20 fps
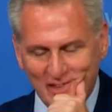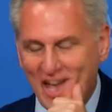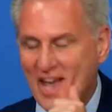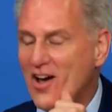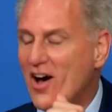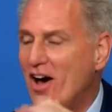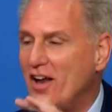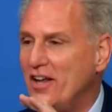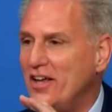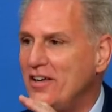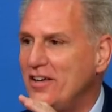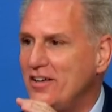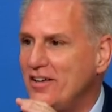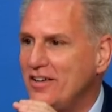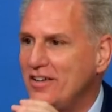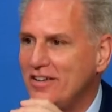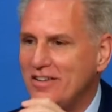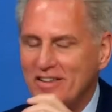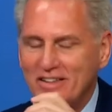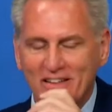
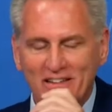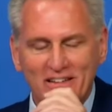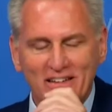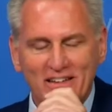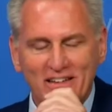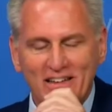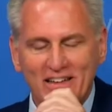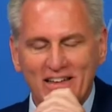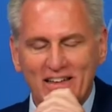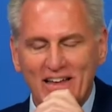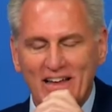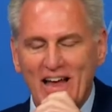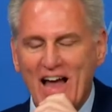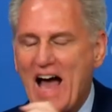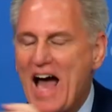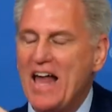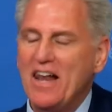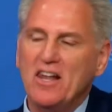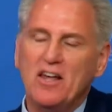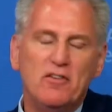Chaotic.
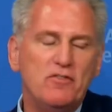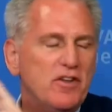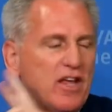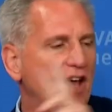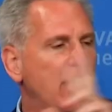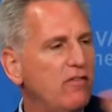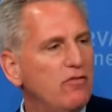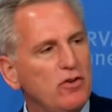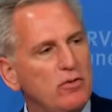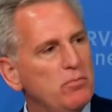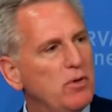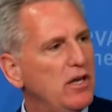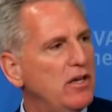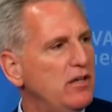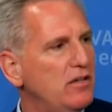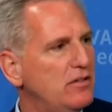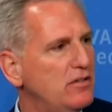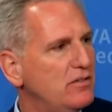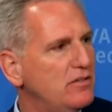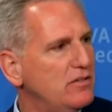I loved every
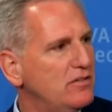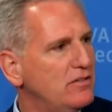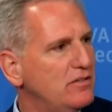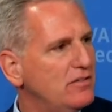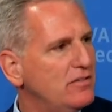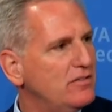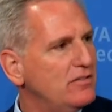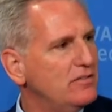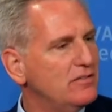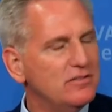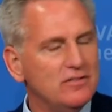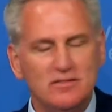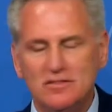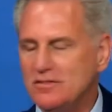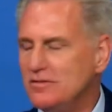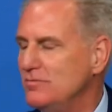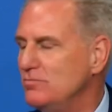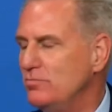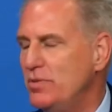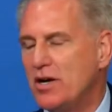minute.
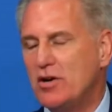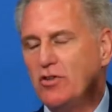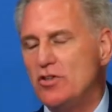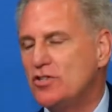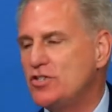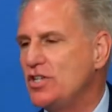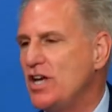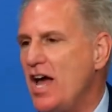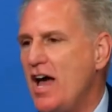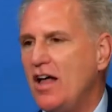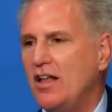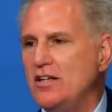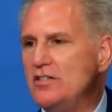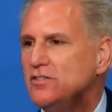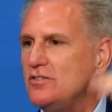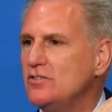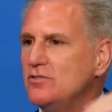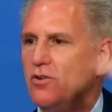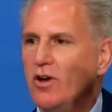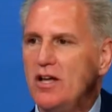Bigger the
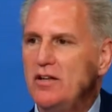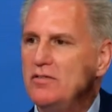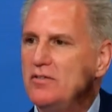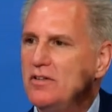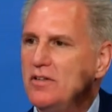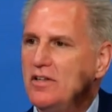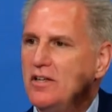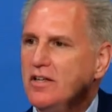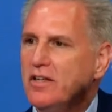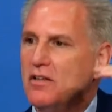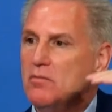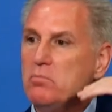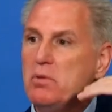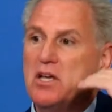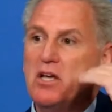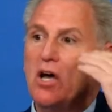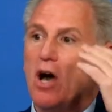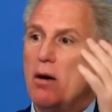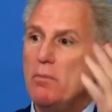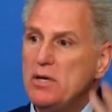challenge, great.
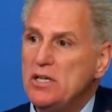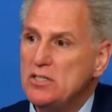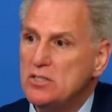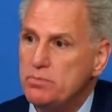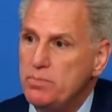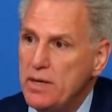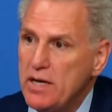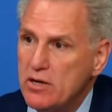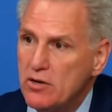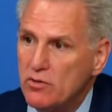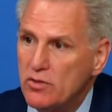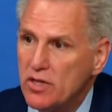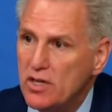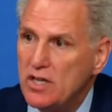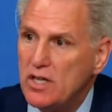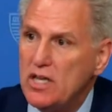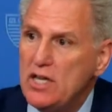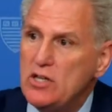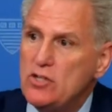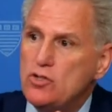Becoming Speaker,
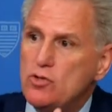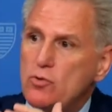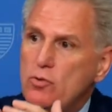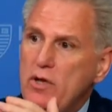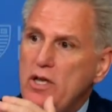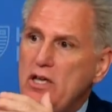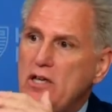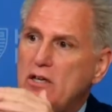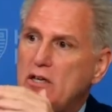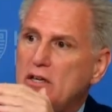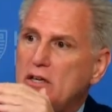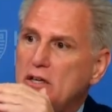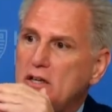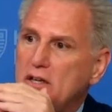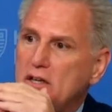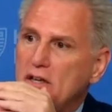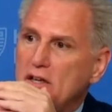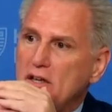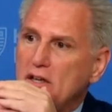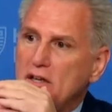then each week,
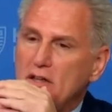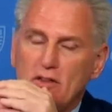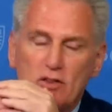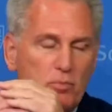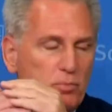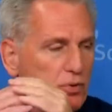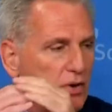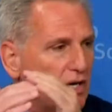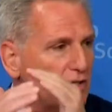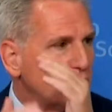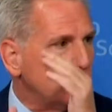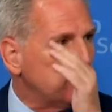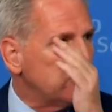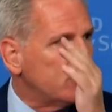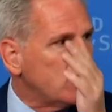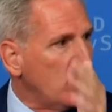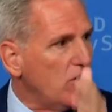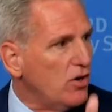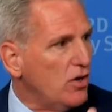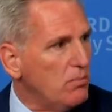the press would
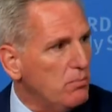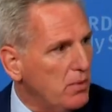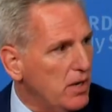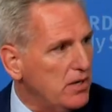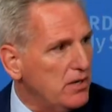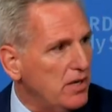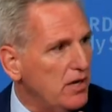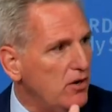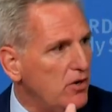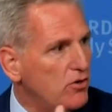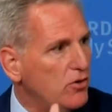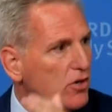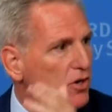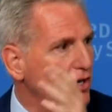start on Monday, or you're